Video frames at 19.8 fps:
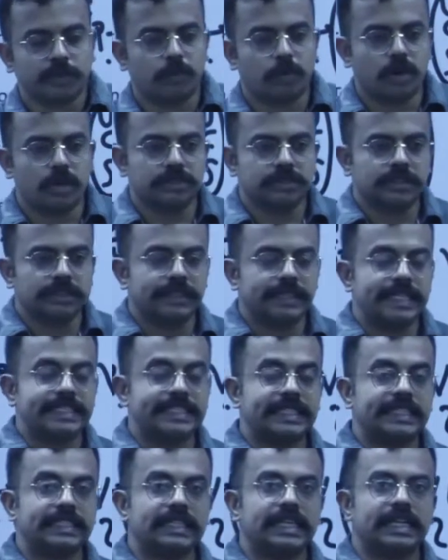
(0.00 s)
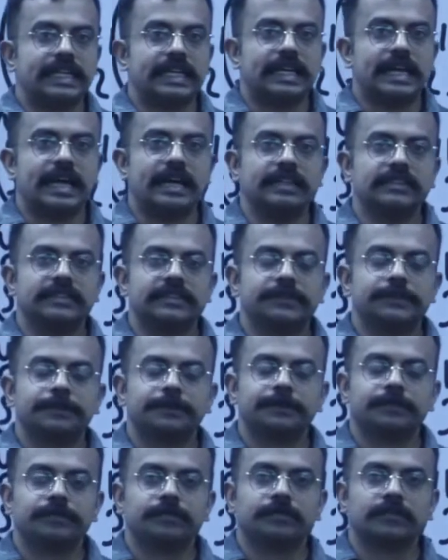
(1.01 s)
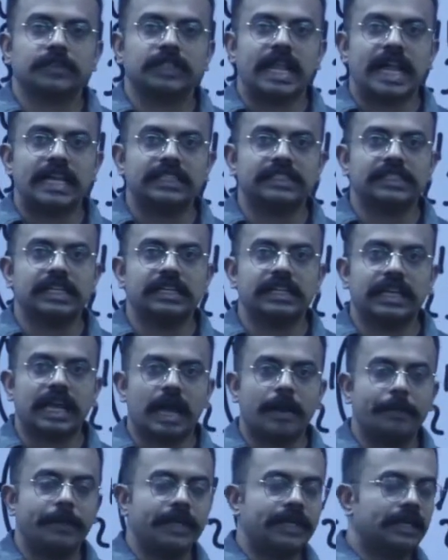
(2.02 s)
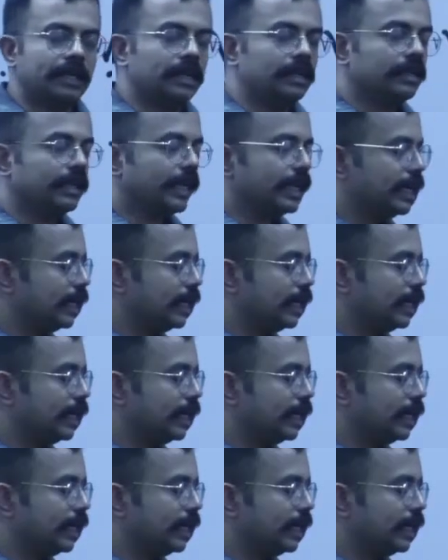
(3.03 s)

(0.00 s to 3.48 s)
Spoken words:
was designated as National Capital